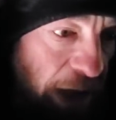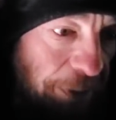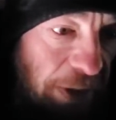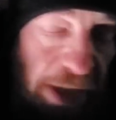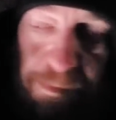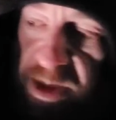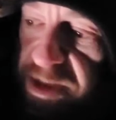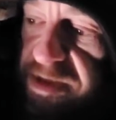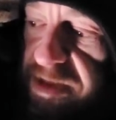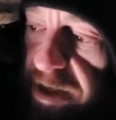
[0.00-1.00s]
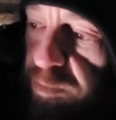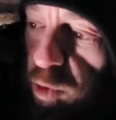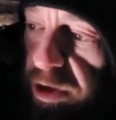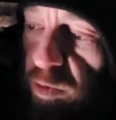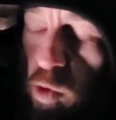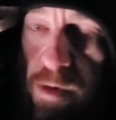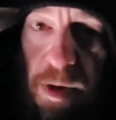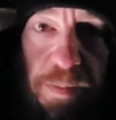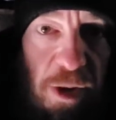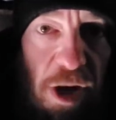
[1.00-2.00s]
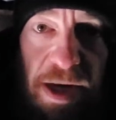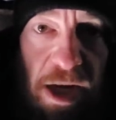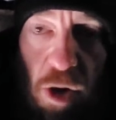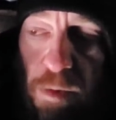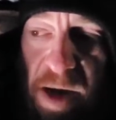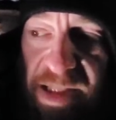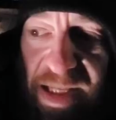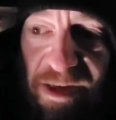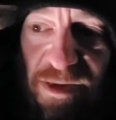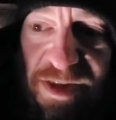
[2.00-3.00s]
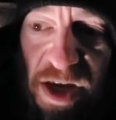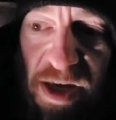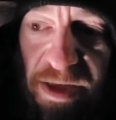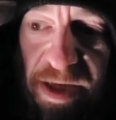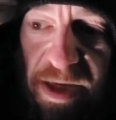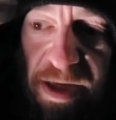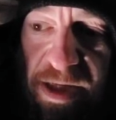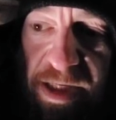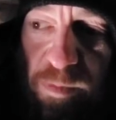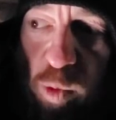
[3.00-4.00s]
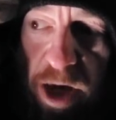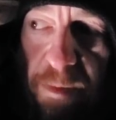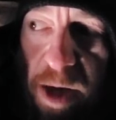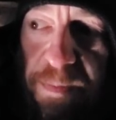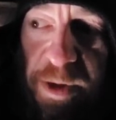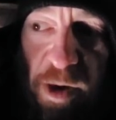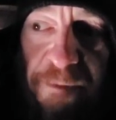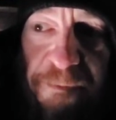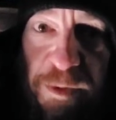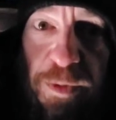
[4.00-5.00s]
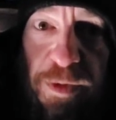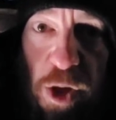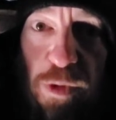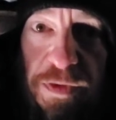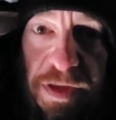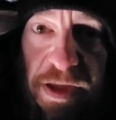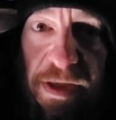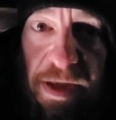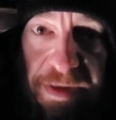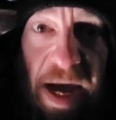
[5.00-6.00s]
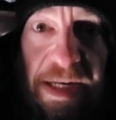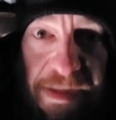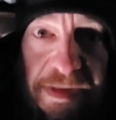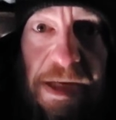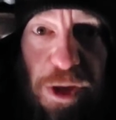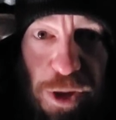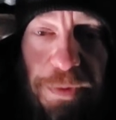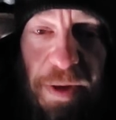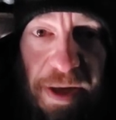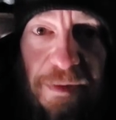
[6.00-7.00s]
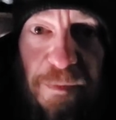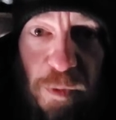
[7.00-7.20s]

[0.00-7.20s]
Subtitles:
I think I'm gonna stay pretty warm up here. I got all my layers on, and when I'm up here, I feel toasty, and that is a good thing